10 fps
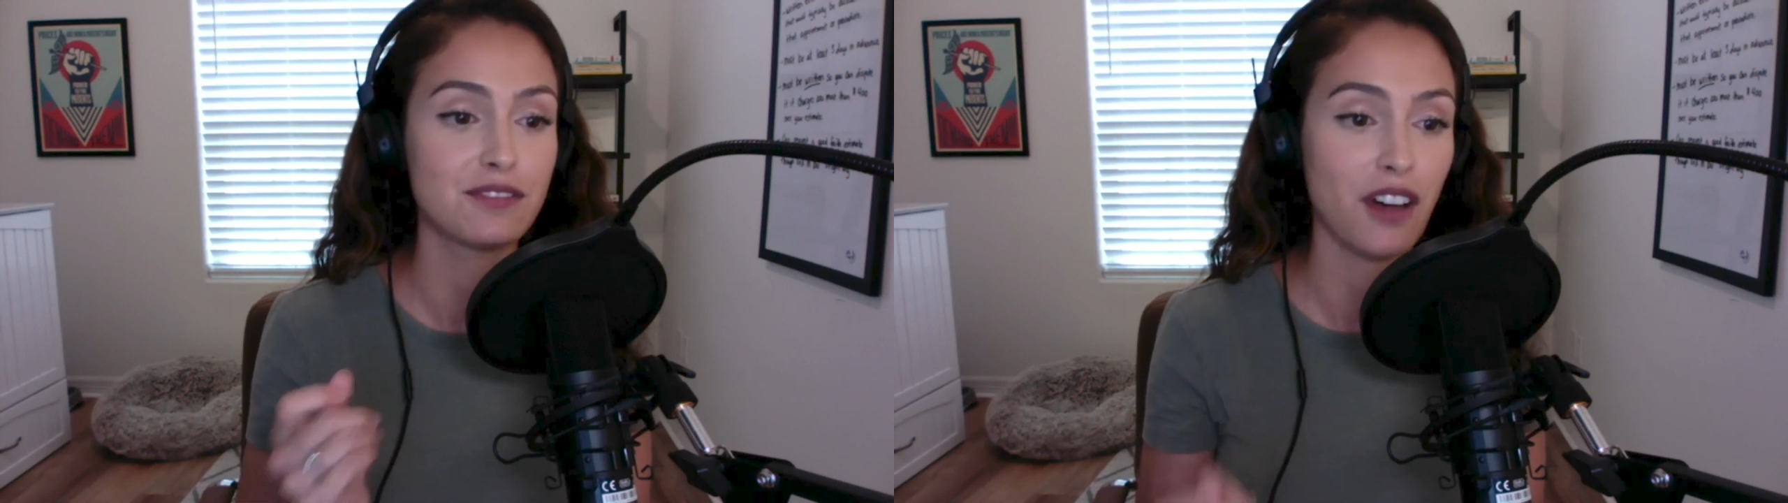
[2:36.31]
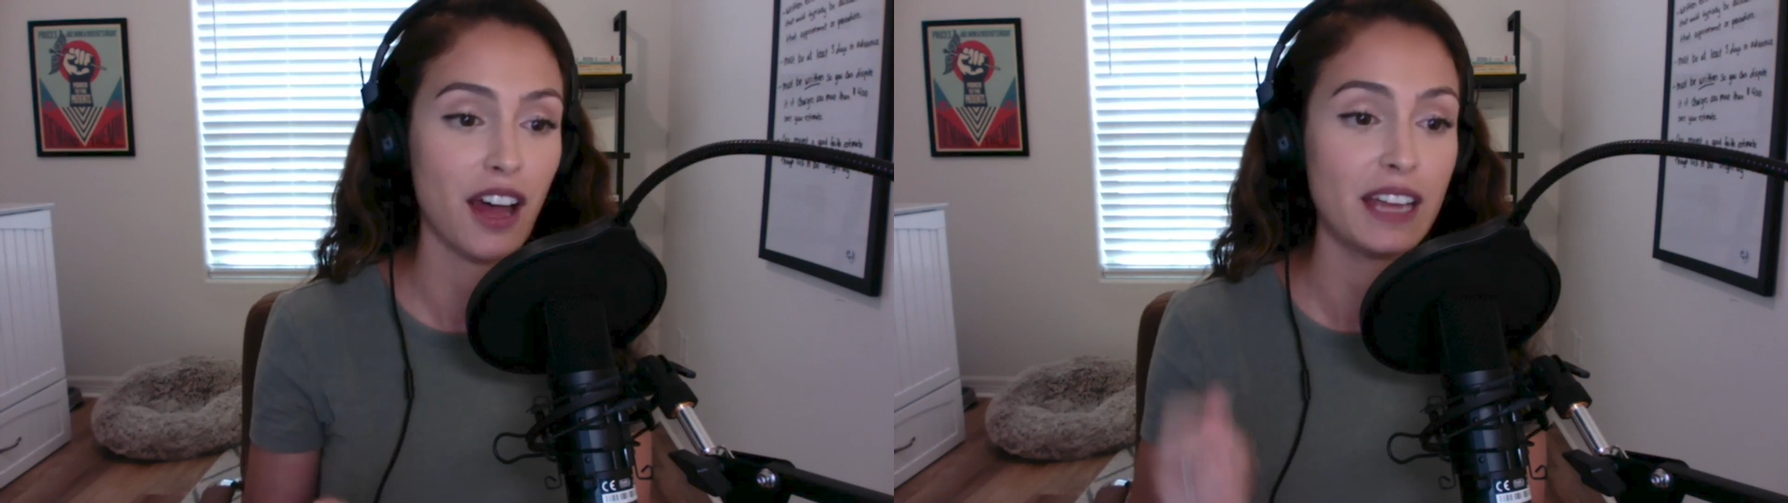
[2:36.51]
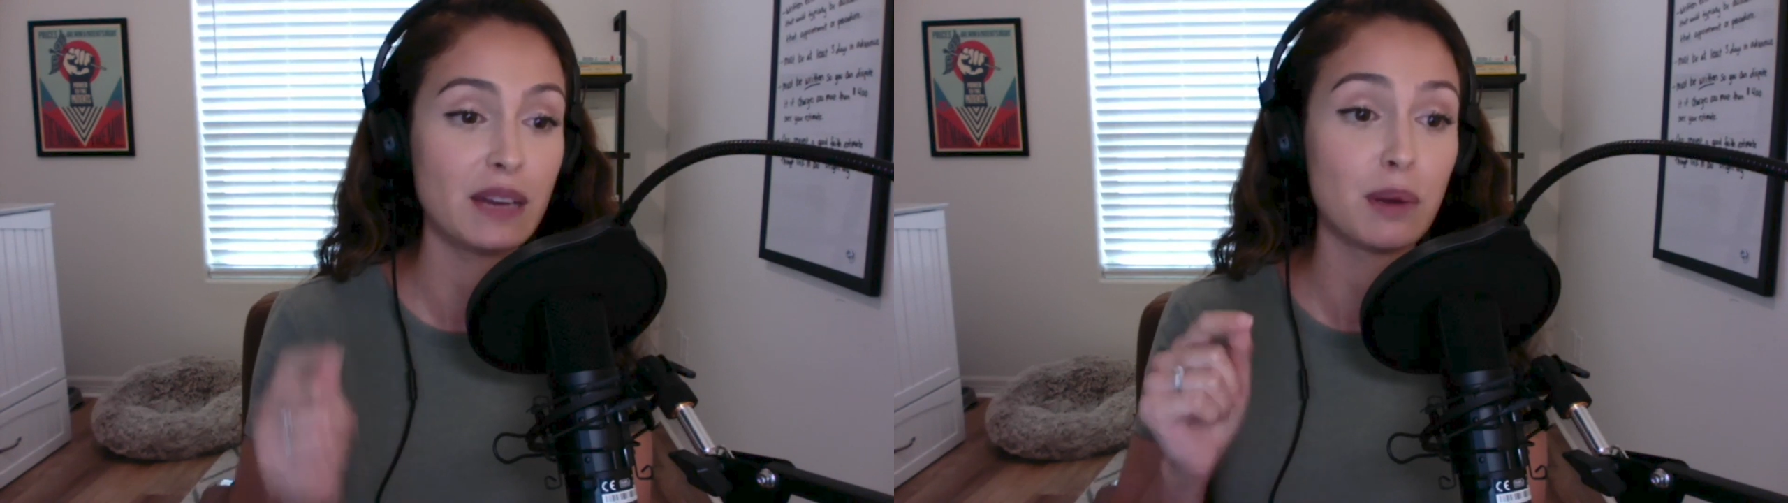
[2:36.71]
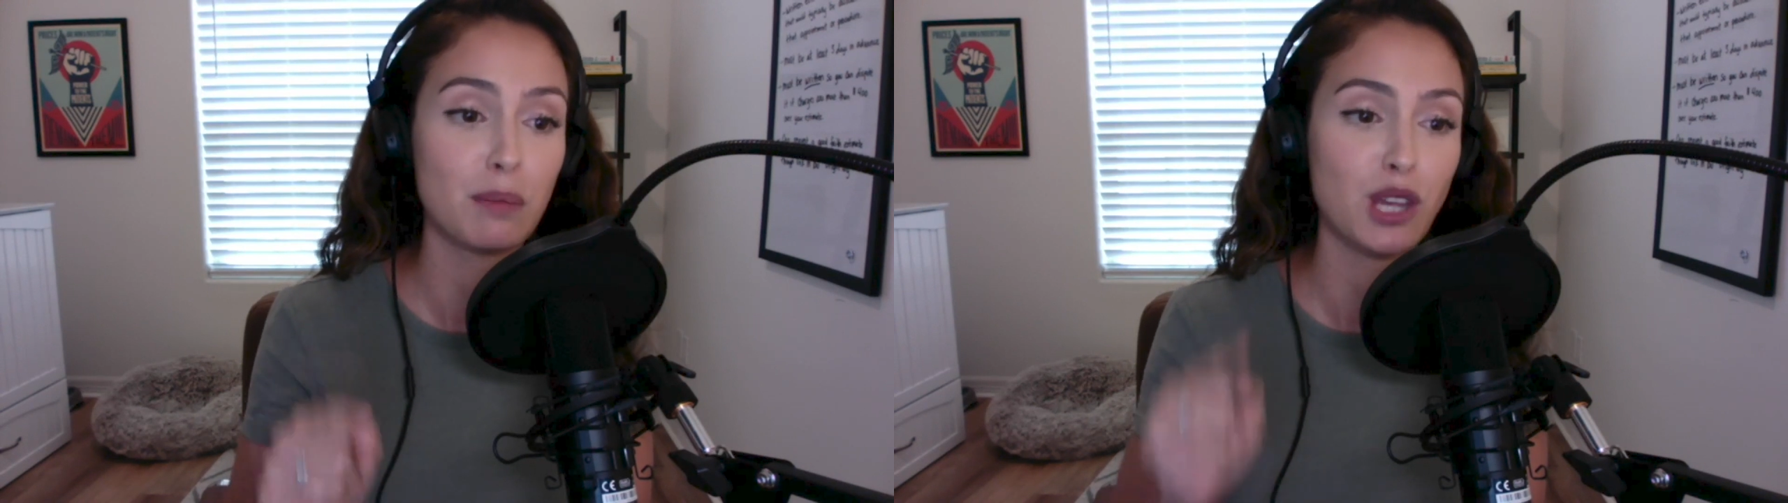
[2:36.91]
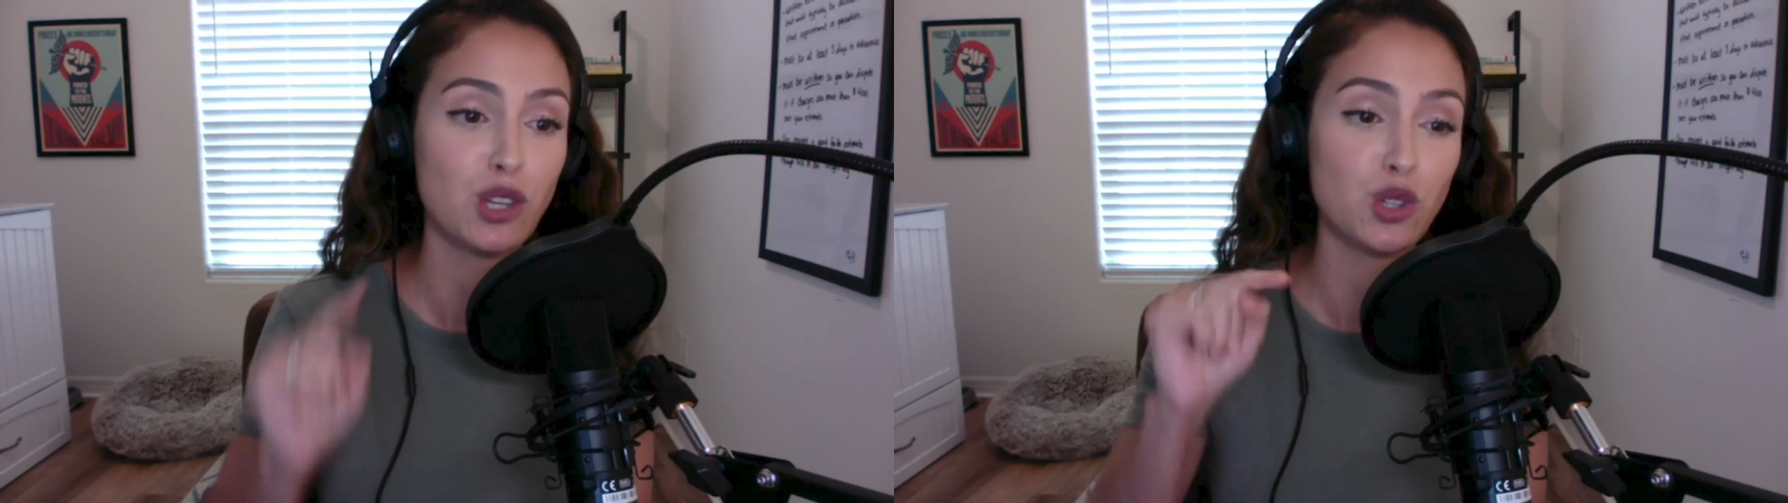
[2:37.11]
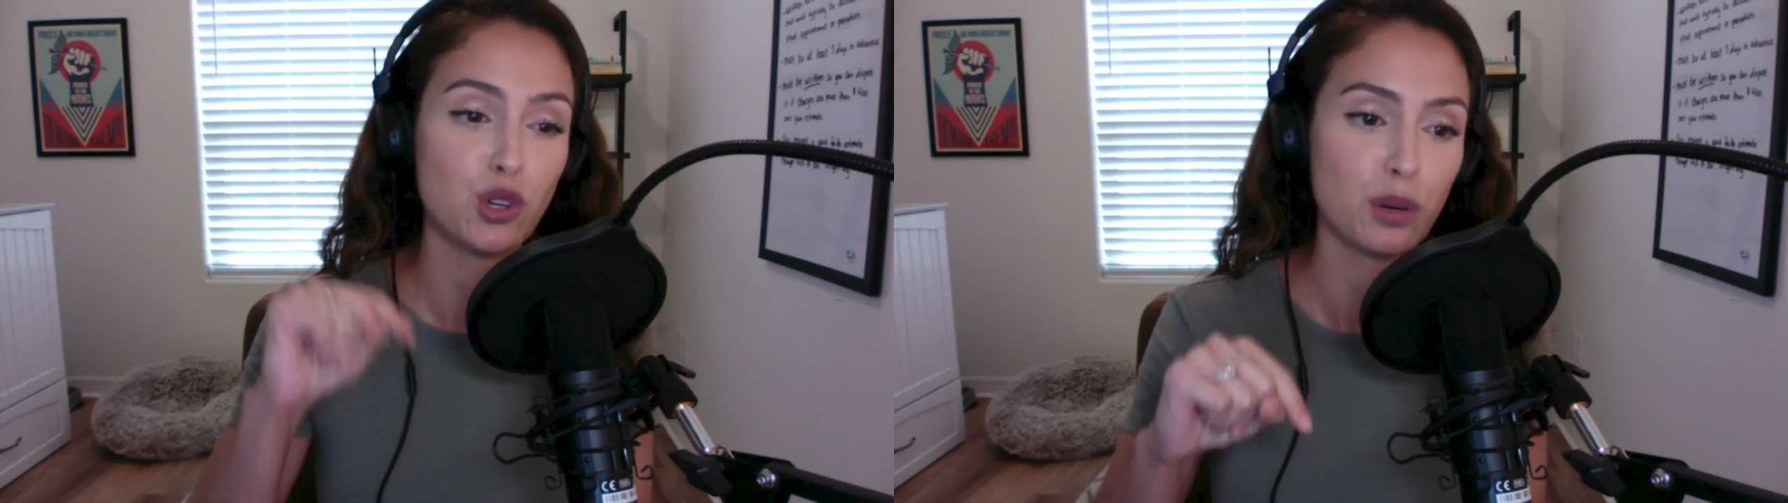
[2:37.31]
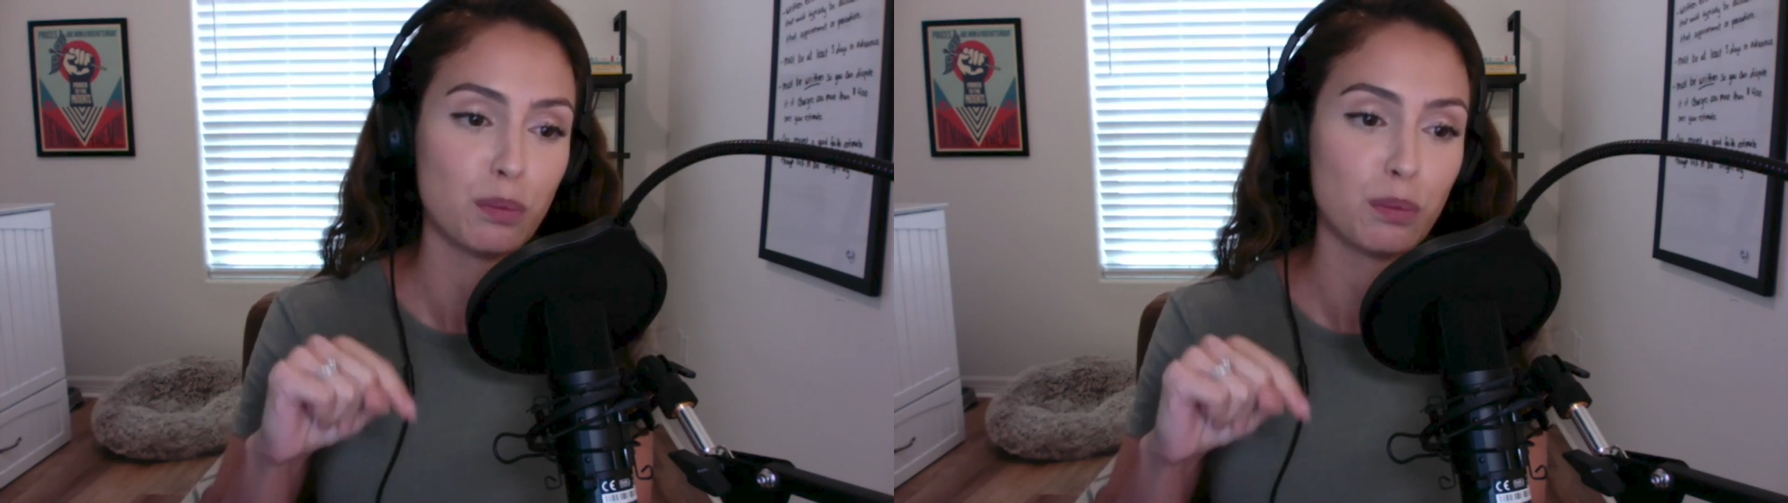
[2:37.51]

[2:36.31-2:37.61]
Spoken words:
fine, but make sure your